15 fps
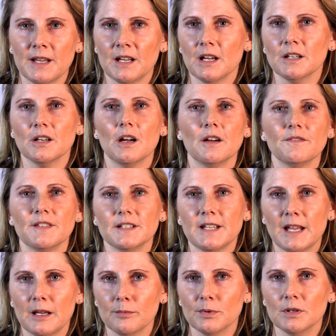they got off the
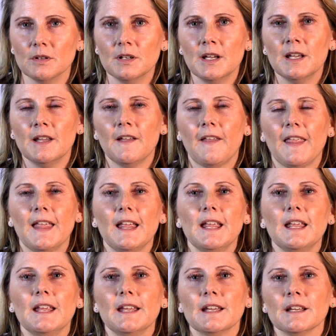table.
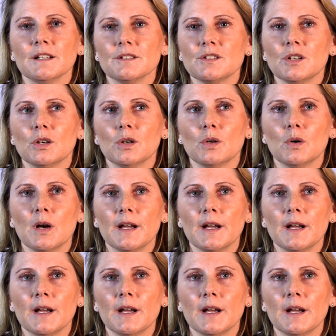And so